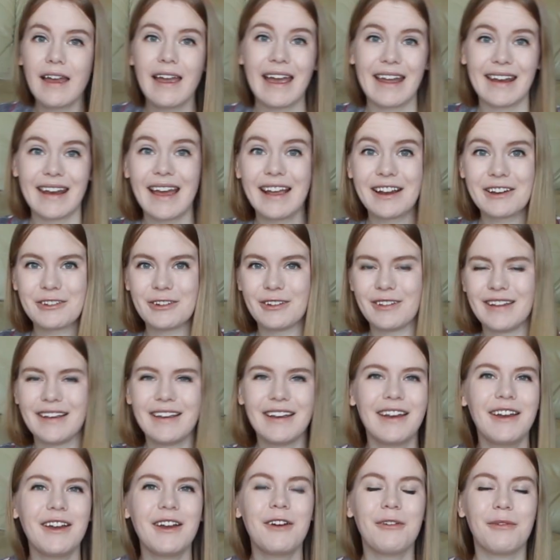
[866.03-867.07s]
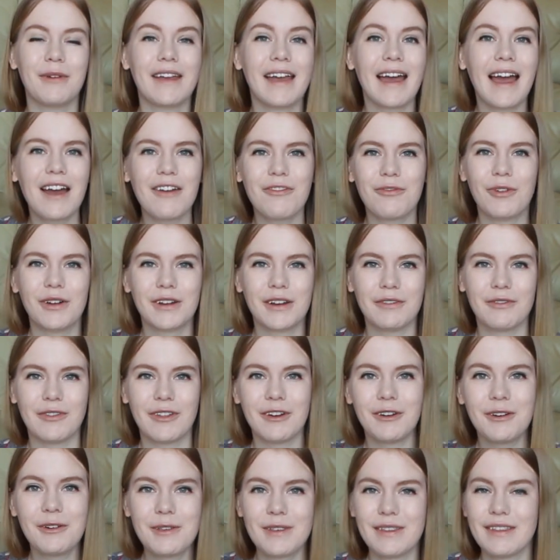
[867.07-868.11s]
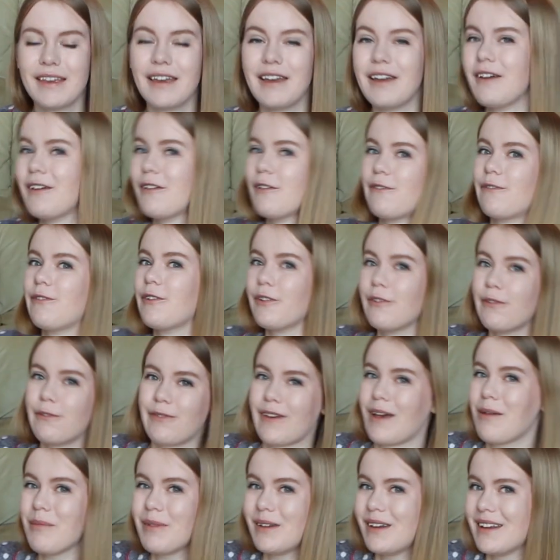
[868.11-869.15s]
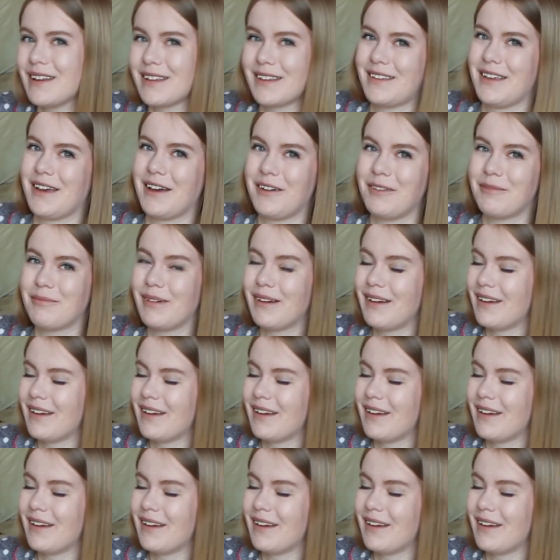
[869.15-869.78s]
And actually, we have one of those for feminism!